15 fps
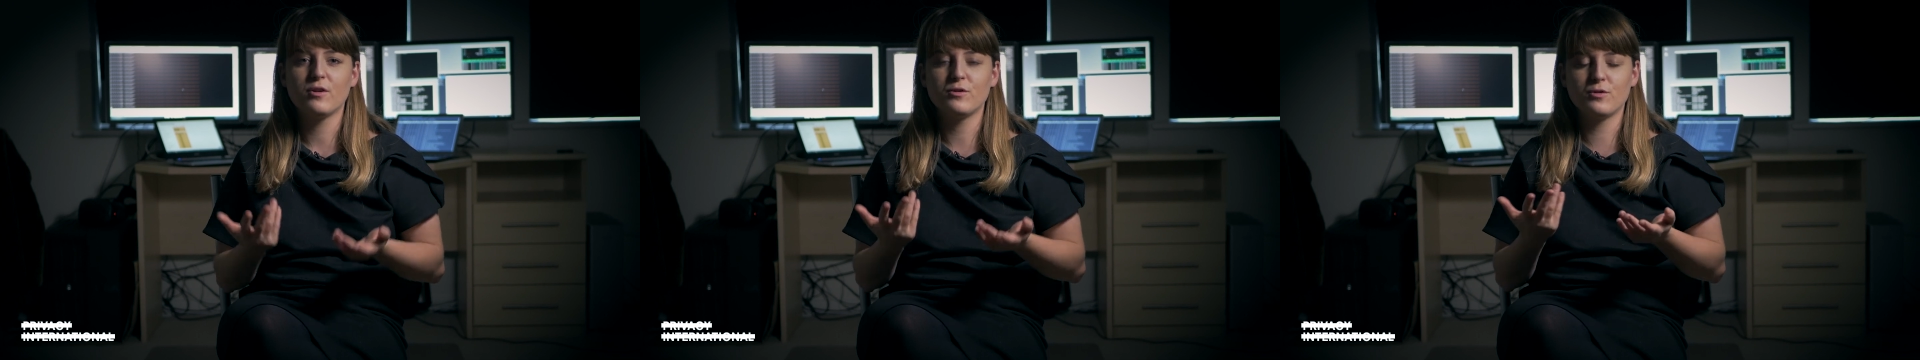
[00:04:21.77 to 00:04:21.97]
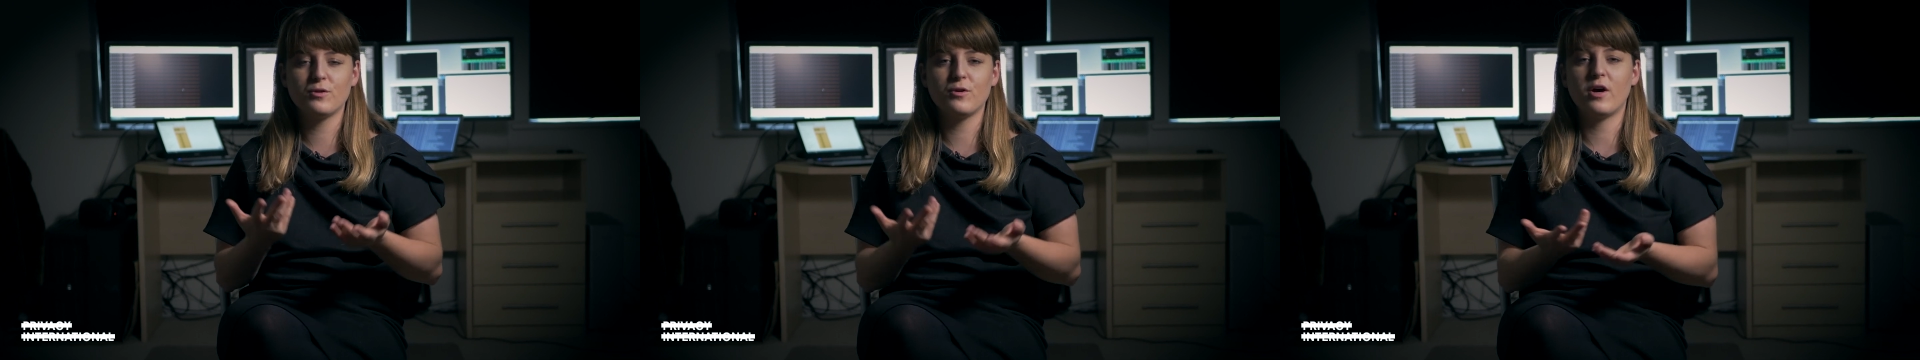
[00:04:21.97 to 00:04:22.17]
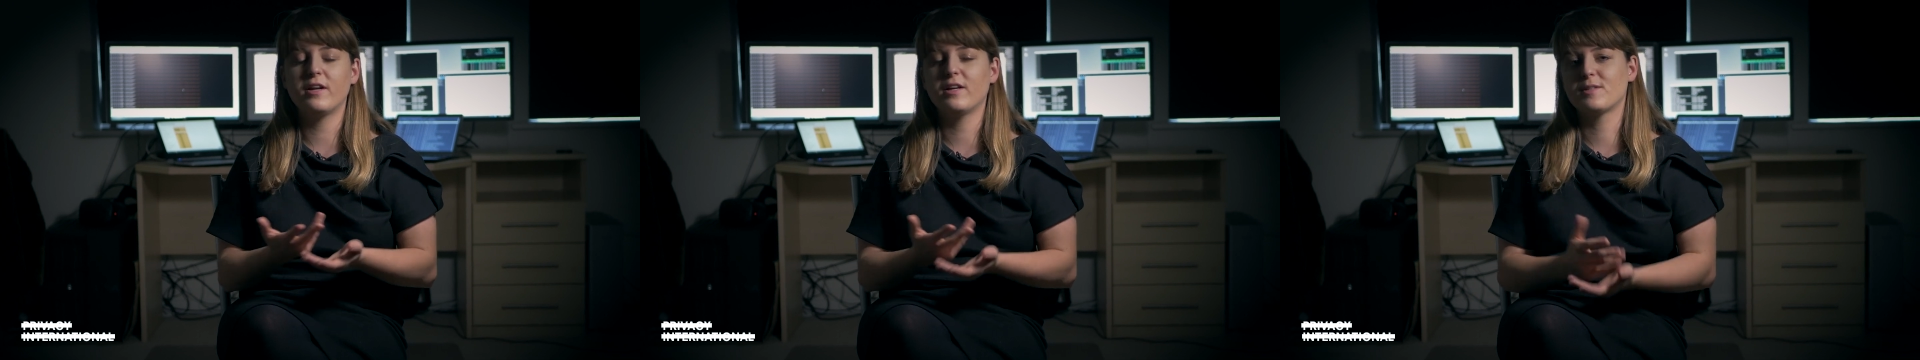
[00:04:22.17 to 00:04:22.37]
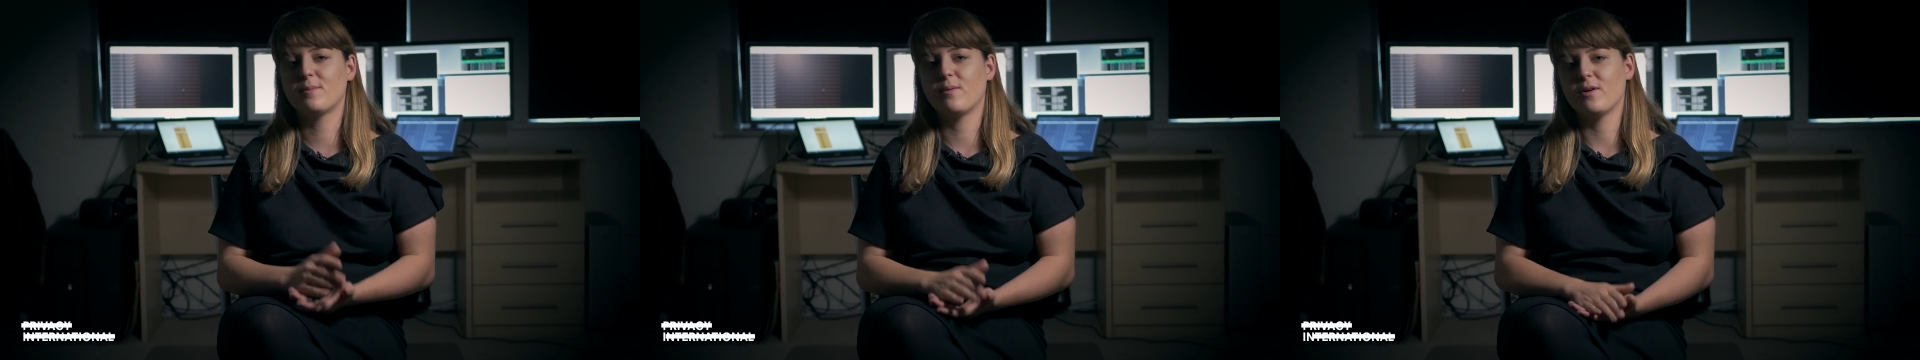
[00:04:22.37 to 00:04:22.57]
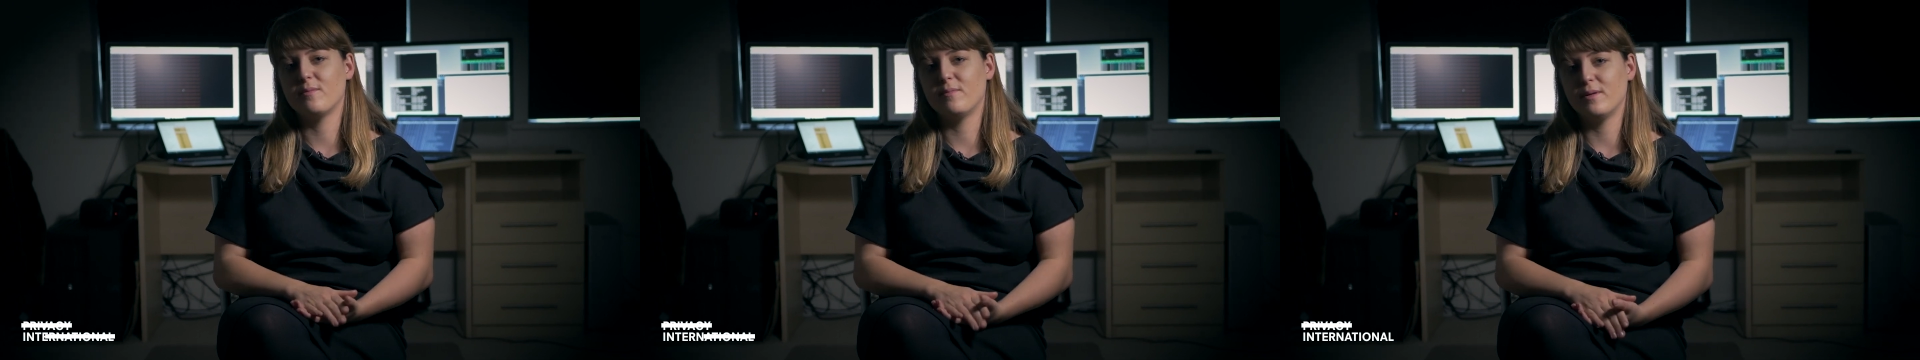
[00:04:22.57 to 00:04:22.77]
to not
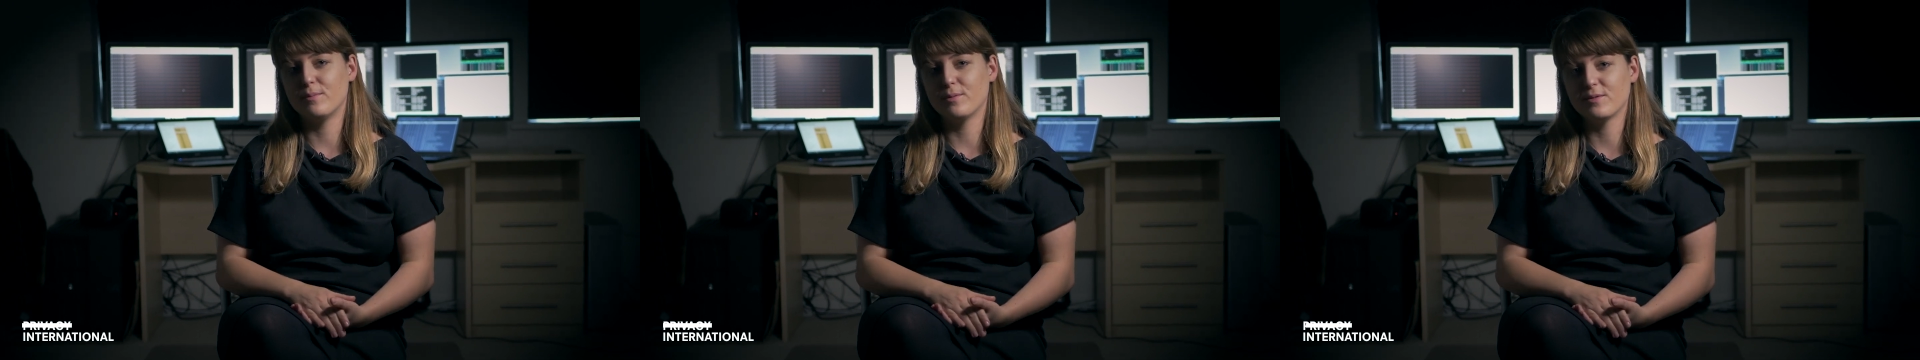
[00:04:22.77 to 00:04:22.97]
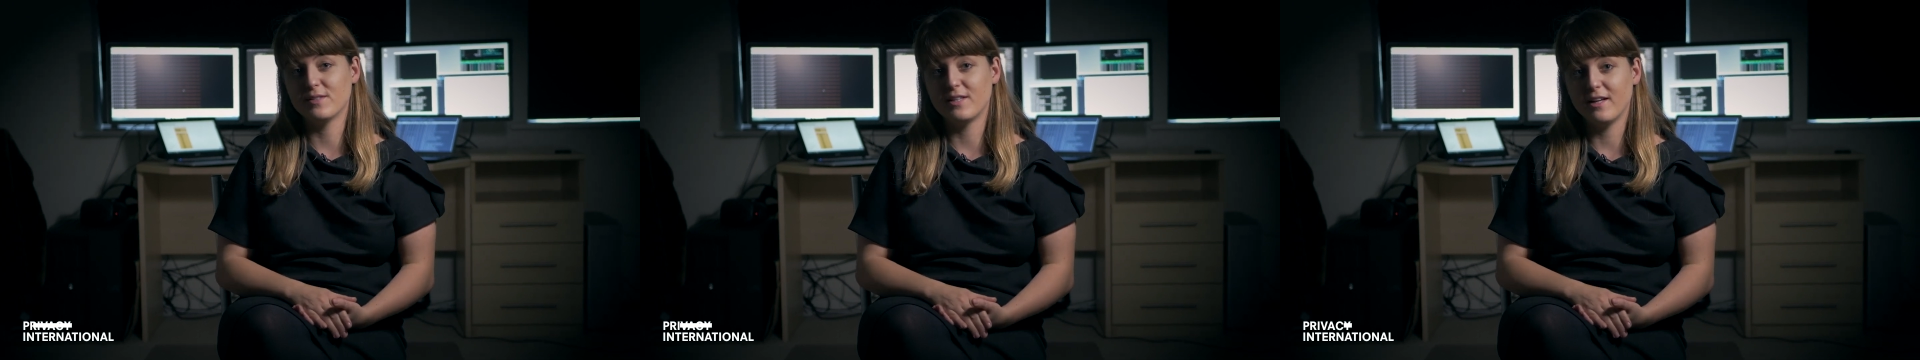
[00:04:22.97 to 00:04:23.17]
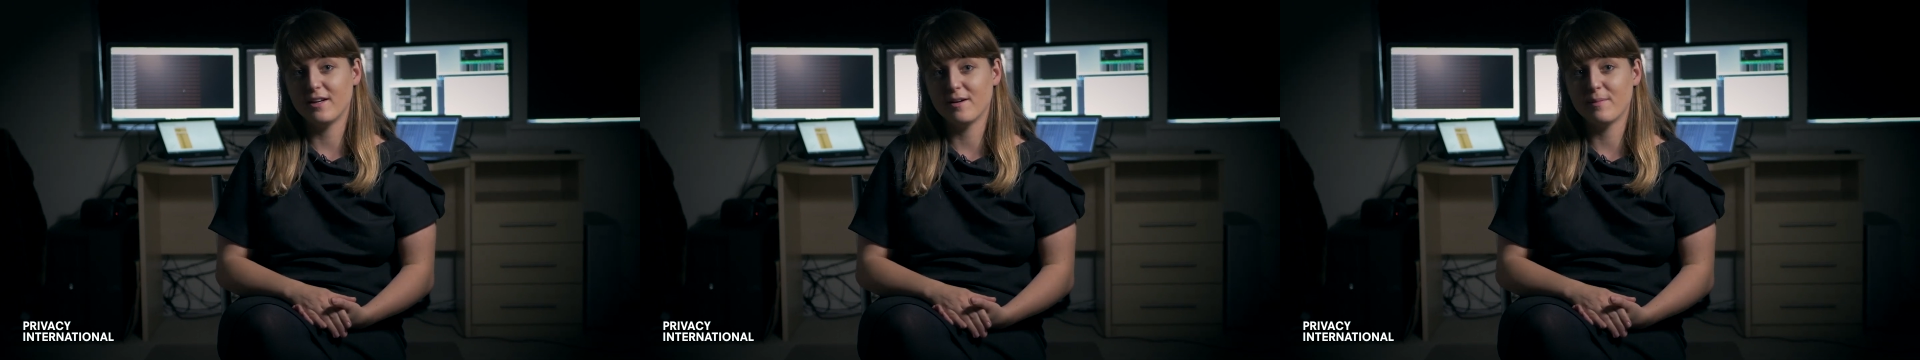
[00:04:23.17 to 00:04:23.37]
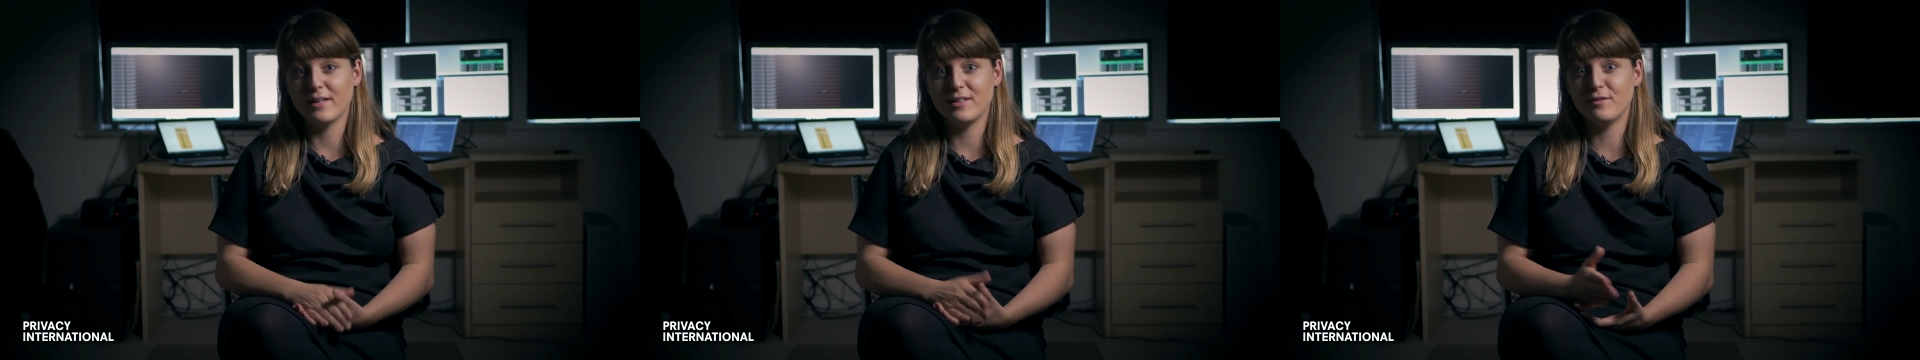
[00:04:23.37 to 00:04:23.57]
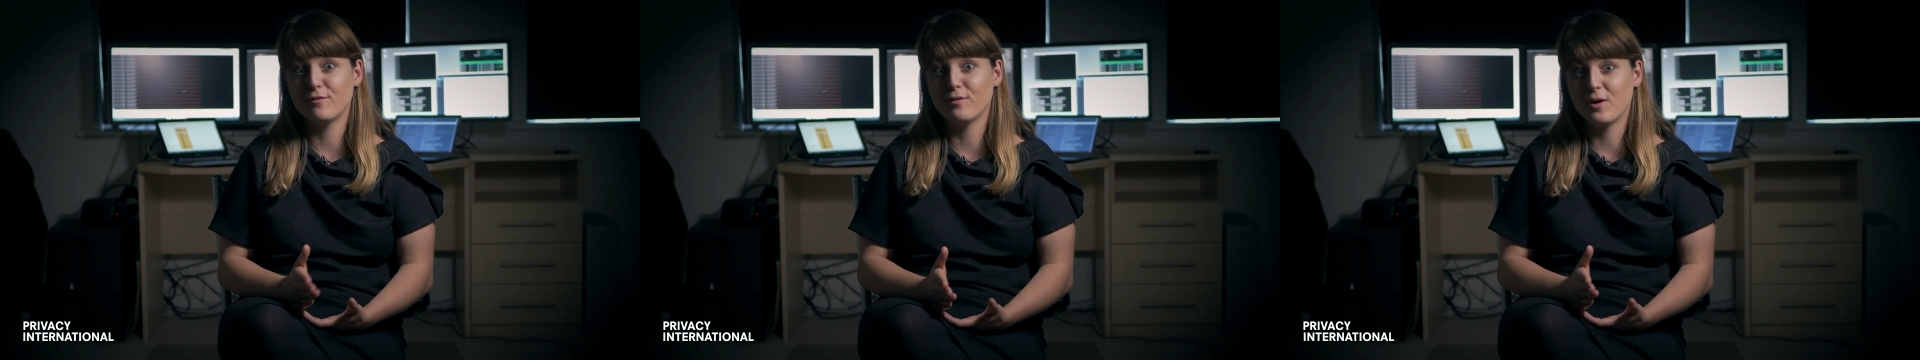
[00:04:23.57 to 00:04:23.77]
exploit people's data by
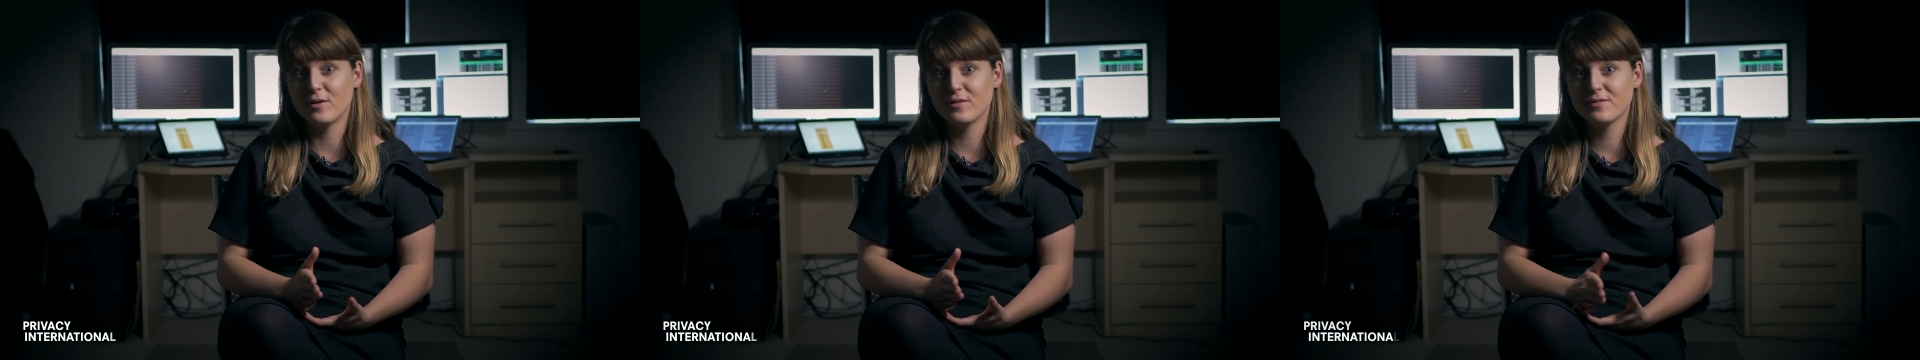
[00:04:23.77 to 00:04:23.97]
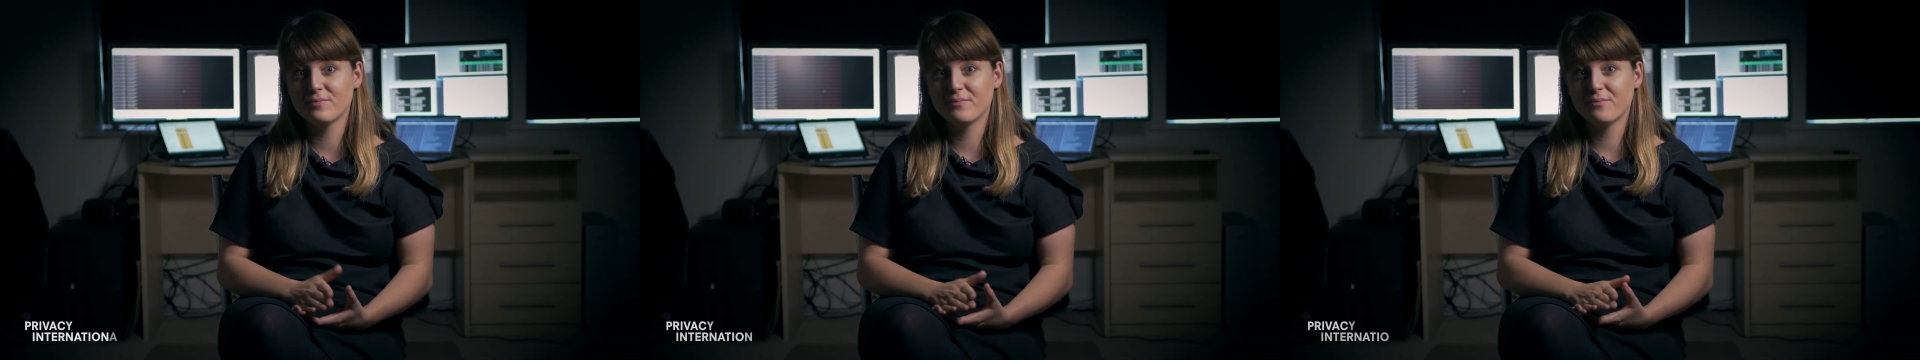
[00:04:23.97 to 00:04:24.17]
default.